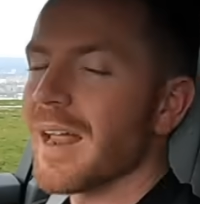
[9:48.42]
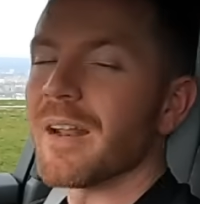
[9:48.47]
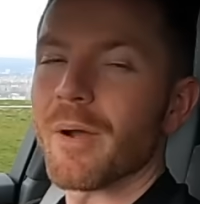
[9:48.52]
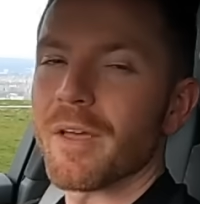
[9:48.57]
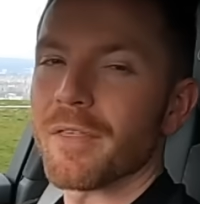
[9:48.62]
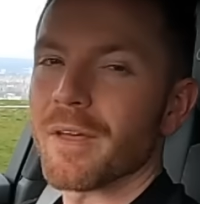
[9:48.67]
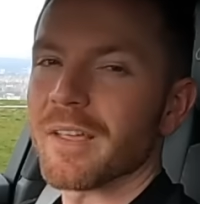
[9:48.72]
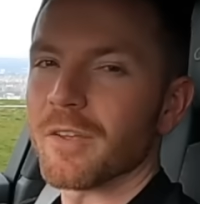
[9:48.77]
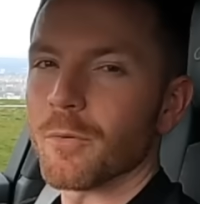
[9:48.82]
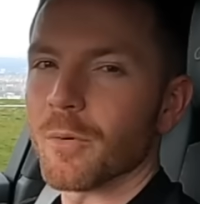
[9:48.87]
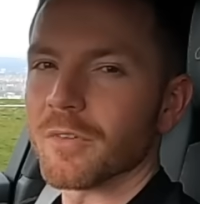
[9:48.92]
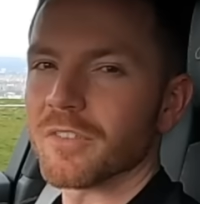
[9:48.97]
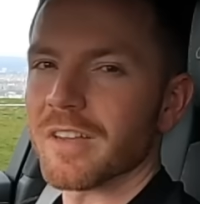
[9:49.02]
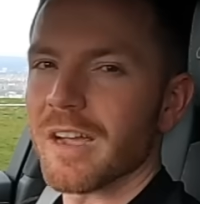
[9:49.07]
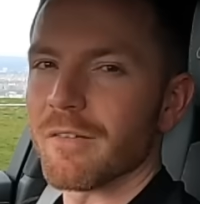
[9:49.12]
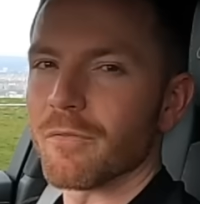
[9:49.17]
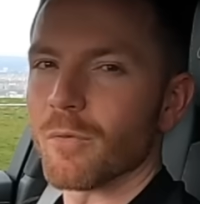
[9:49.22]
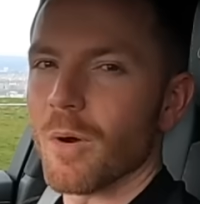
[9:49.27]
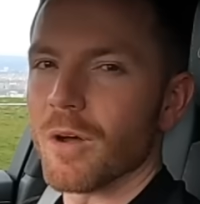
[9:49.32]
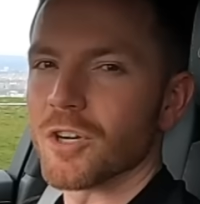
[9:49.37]
Anyway, thank you once
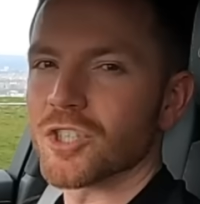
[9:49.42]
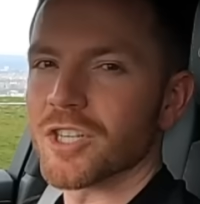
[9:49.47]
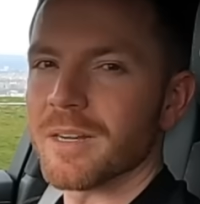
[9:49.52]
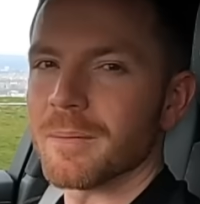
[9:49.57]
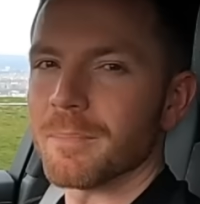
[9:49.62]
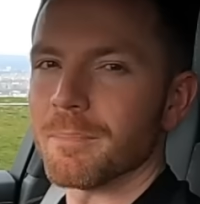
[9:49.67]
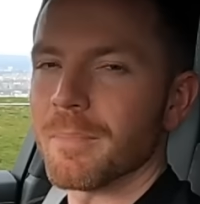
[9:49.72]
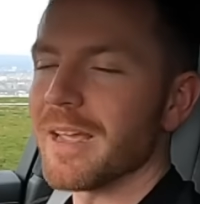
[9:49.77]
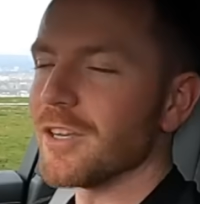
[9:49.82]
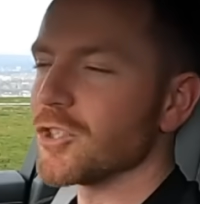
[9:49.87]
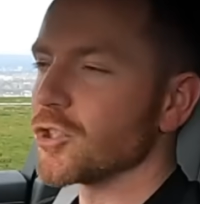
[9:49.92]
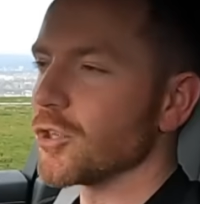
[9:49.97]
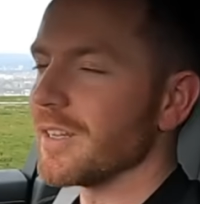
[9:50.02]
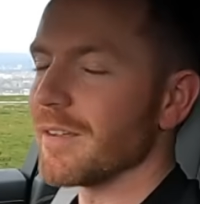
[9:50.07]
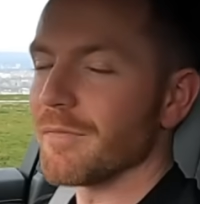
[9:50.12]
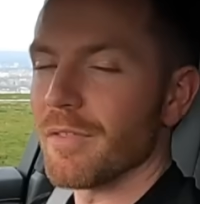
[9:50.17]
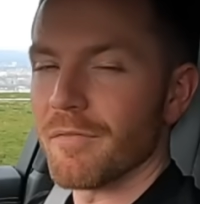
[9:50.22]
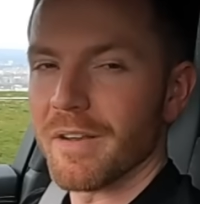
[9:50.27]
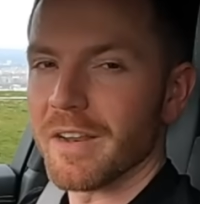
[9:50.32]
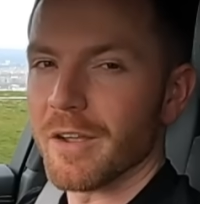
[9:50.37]
again for watching. Make sure
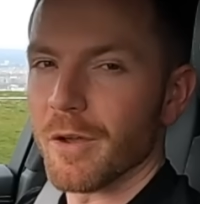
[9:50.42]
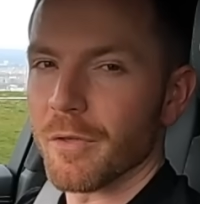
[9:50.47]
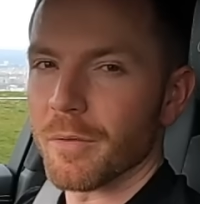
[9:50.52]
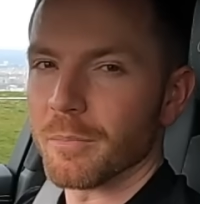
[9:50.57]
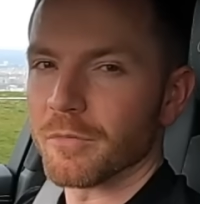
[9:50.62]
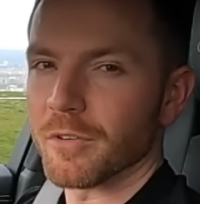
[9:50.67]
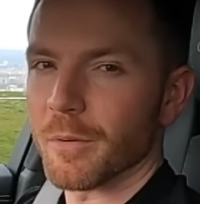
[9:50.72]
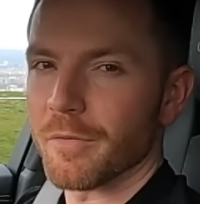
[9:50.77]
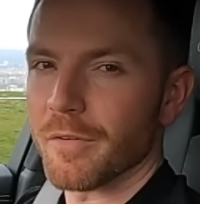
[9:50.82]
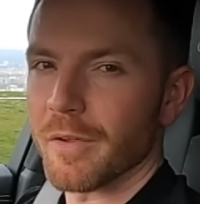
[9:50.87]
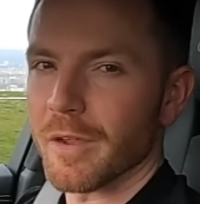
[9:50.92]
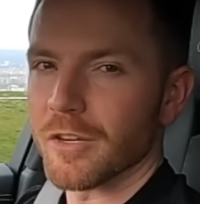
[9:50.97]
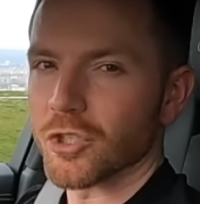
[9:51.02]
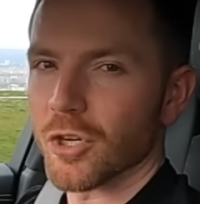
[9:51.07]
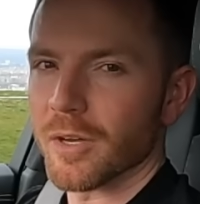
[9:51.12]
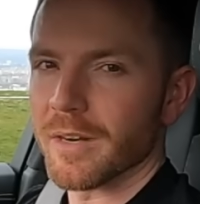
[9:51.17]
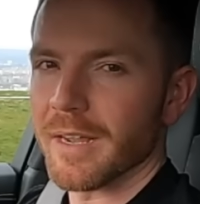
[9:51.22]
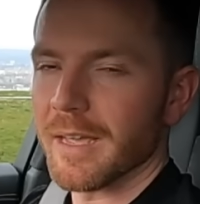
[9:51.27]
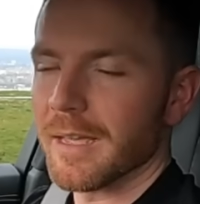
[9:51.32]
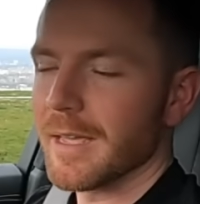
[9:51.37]
you give the video a thumbs up if you
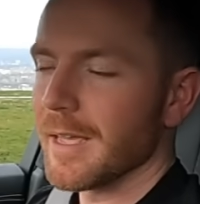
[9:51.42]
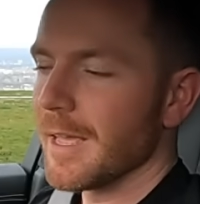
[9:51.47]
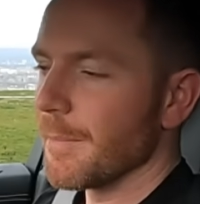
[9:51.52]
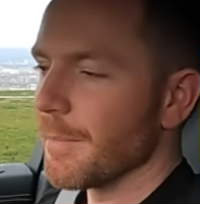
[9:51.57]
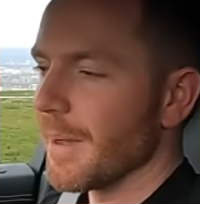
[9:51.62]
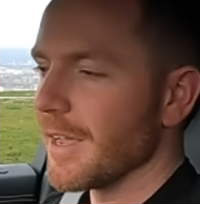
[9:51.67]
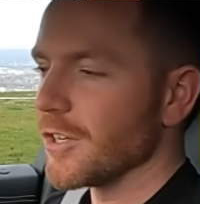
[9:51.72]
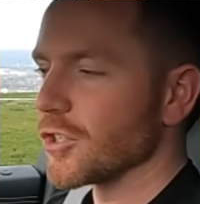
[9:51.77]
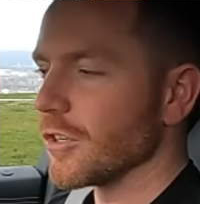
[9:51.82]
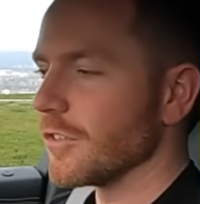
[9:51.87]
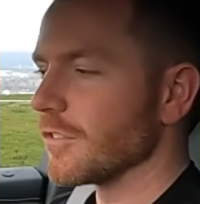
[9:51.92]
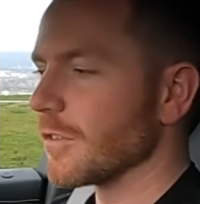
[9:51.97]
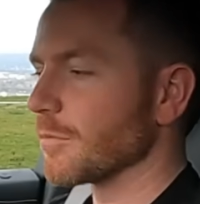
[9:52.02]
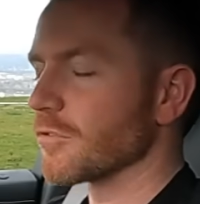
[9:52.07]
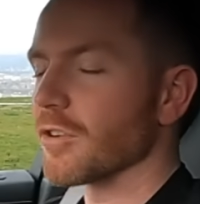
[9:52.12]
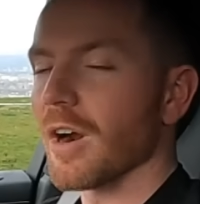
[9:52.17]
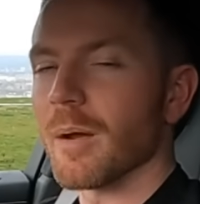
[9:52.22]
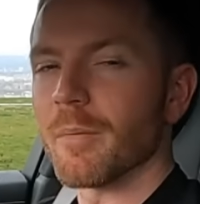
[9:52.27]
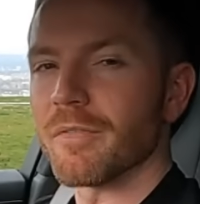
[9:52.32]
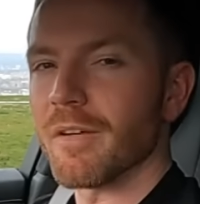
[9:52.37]
enjoyed it. Make sure you
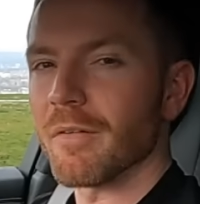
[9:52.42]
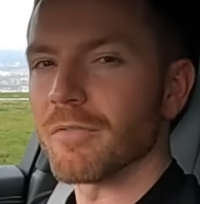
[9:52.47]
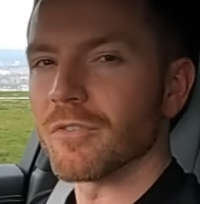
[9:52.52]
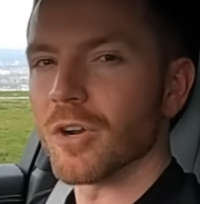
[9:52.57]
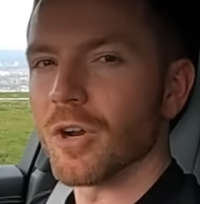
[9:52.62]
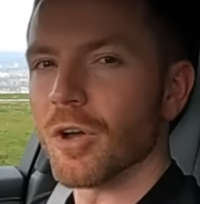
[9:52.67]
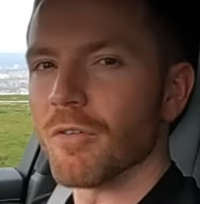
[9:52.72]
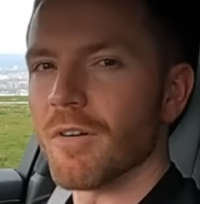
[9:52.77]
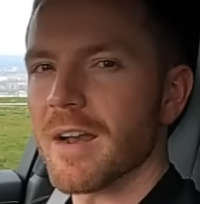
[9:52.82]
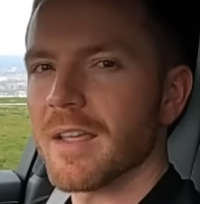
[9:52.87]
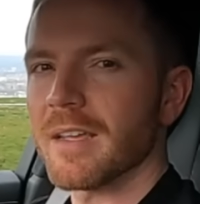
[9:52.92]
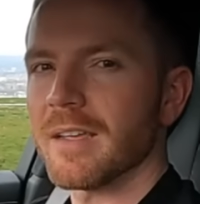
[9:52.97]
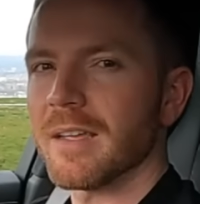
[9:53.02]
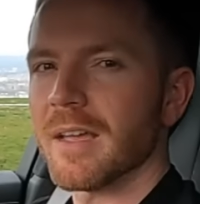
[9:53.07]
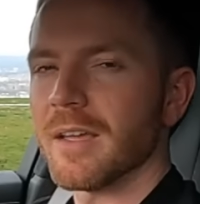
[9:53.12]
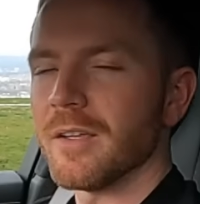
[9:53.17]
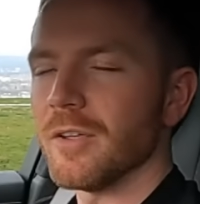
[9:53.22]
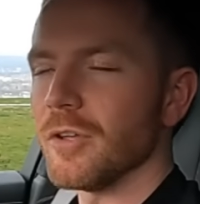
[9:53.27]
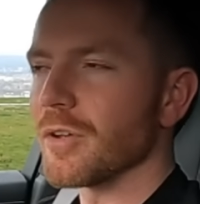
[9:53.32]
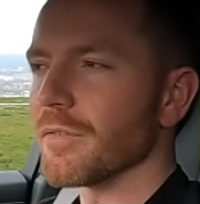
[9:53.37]
subscribe if you haven't done already.
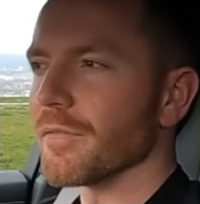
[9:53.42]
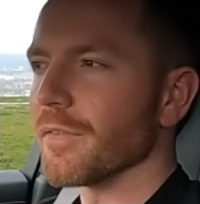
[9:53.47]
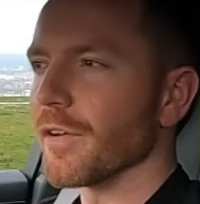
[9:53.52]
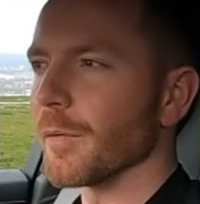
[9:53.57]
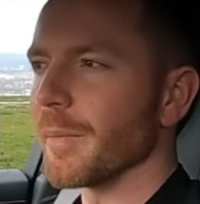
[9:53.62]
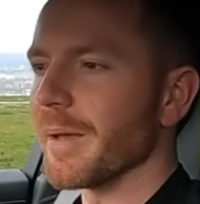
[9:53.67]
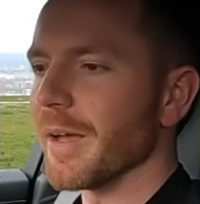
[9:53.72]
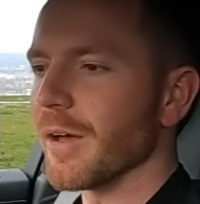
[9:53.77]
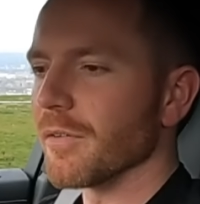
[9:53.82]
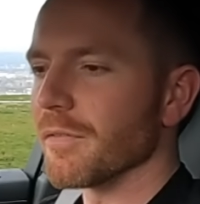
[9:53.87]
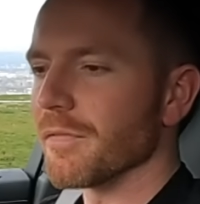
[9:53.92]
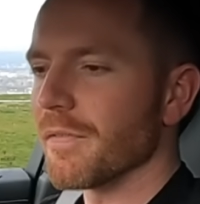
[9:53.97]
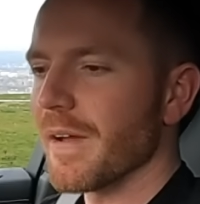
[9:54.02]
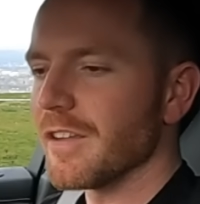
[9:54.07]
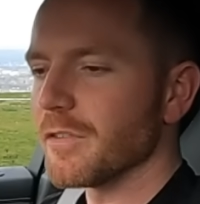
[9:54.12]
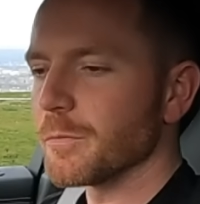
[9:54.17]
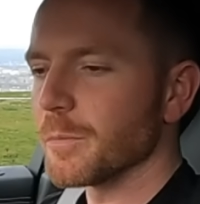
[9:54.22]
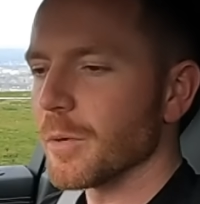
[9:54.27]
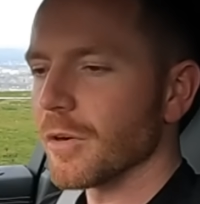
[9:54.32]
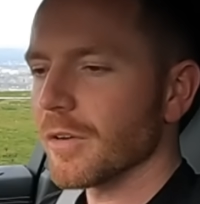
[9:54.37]
You can follow me on
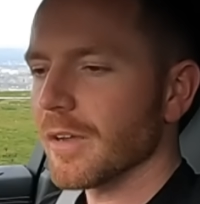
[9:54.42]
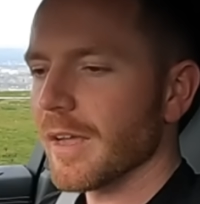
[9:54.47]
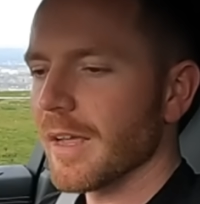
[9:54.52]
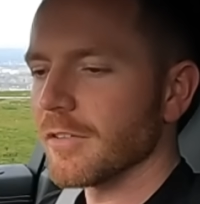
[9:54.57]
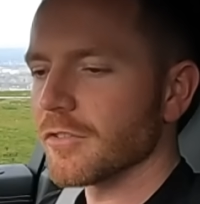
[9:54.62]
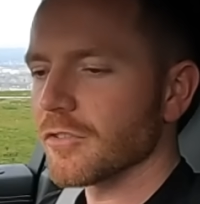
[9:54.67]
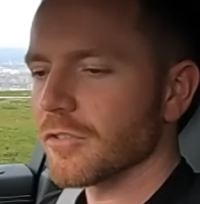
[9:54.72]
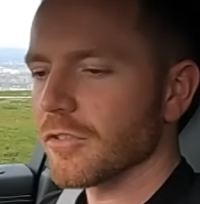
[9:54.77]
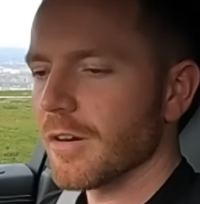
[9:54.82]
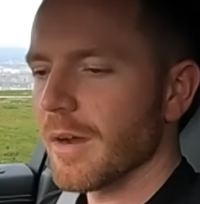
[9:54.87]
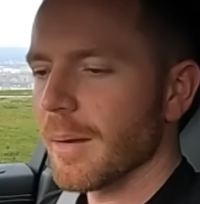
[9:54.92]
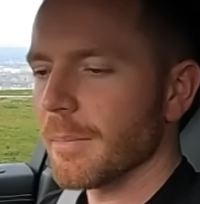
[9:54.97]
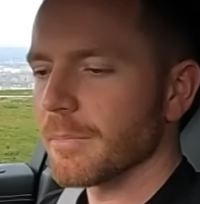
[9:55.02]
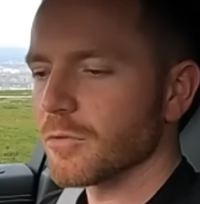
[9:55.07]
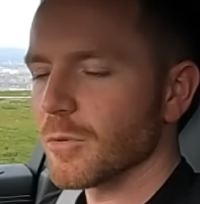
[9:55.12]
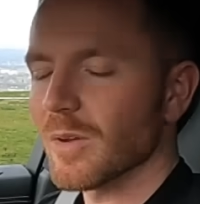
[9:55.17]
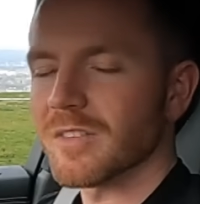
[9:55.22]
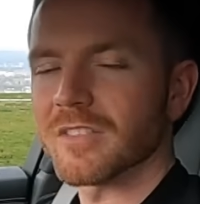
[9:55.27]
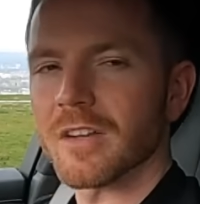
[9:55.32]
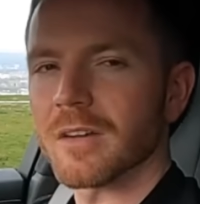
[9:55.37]
Facebook, Instagram,
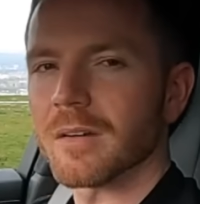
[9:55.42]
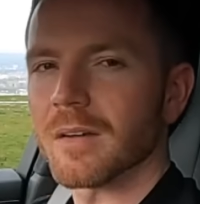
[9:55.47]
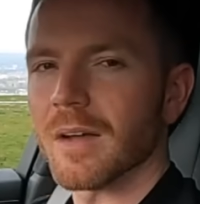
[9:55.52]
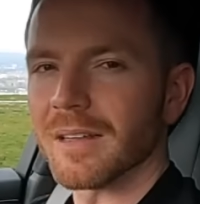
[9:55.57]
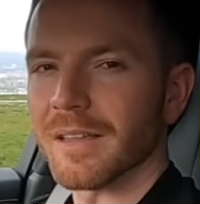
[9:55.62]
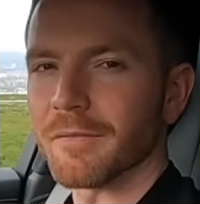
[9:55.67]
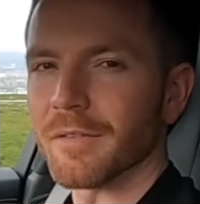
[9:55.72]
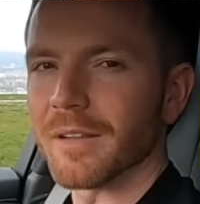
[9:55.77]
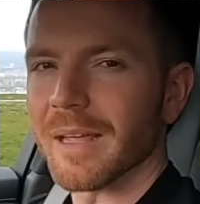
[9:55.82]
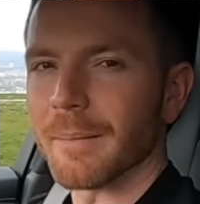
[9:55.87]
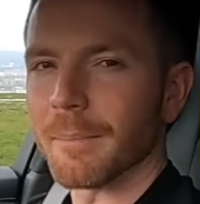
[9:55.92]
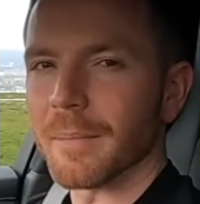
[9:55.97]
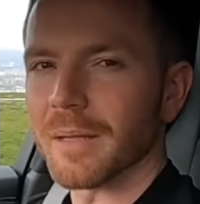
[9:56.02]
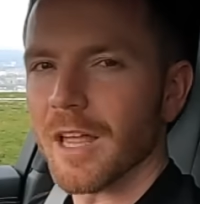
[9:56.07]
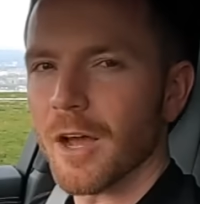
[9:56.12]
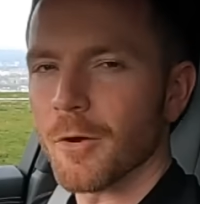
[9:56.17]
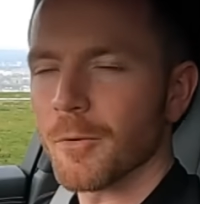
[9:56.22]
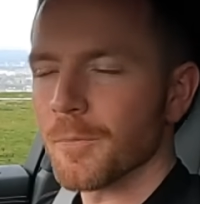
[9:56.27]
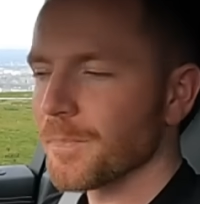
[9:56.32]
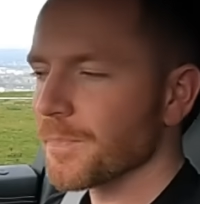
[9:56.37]
Twitter. I'll leave the link
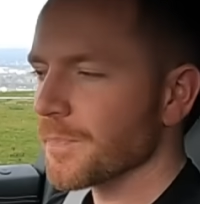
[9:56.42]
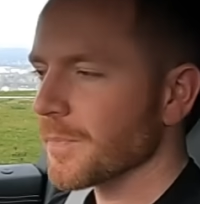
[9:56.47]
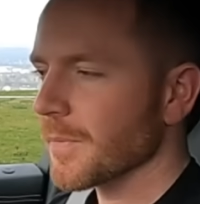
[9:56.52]
below.